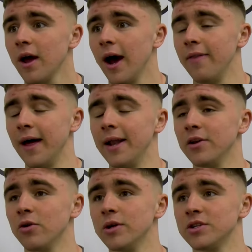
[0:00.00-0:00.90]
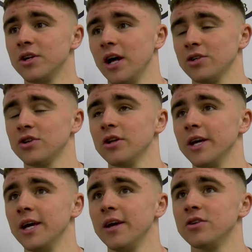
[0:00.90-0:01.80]
and then going to the National
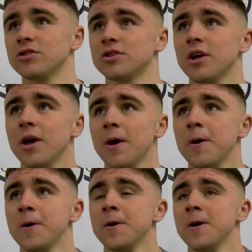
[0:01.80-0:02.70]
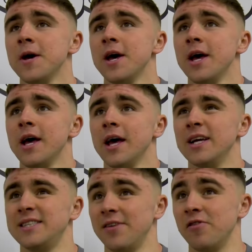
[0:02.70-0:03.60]
League, it's
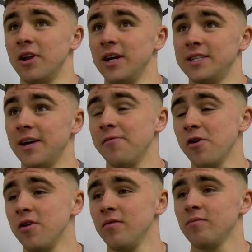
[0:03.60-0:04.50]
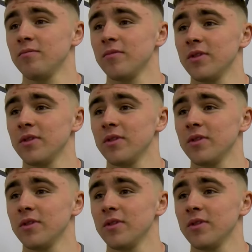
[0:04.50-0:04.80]
different.